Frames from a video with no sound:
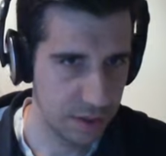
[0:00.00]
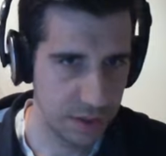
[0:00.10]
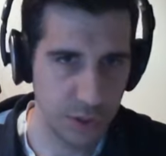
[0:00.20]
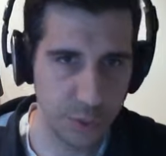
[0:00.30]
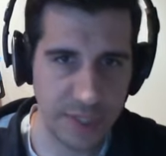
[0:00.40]

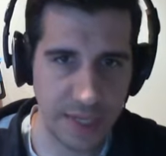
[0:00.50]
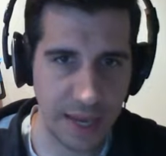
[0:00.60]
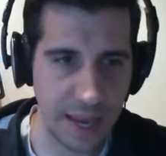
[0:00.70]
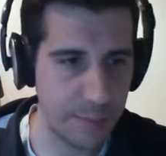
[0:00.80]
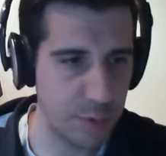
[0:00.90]
So we say
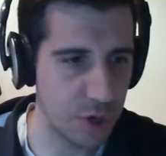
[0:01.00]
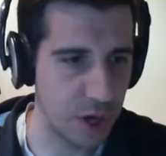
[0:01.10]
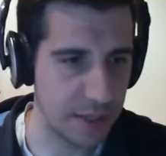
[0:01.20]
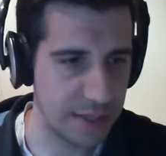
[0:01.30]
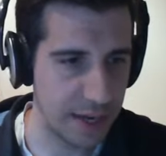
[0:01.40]
emu
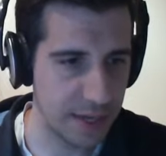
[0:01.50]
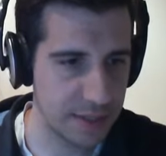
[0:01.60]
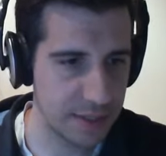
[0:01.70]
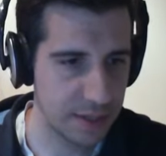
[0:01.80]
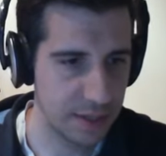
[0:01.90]

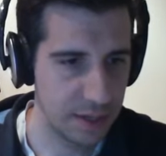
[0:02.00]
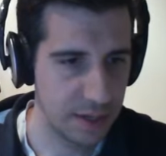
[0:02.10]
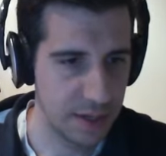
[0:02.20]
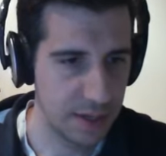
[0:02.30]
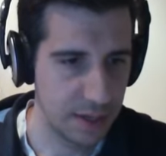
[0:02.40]
context
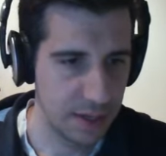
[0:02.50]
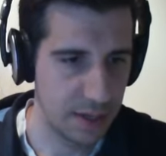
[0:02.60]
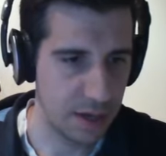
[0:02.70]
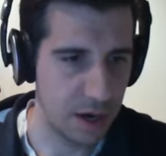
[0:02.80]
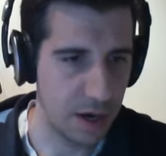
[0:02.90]

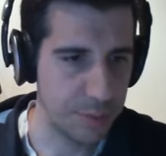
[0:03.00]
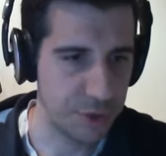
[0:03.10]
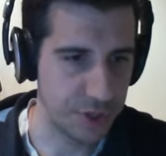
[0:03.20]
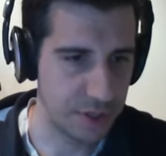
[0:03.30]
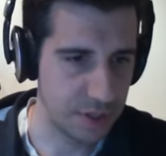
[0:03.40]

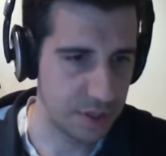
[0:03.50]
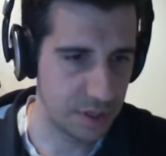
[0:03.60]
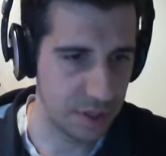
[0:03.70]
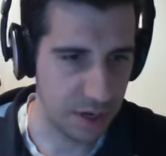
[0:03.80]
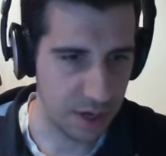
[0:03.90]
options
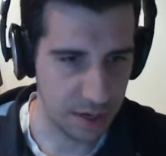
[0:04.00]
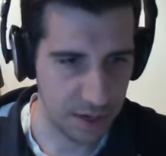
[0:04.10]
dot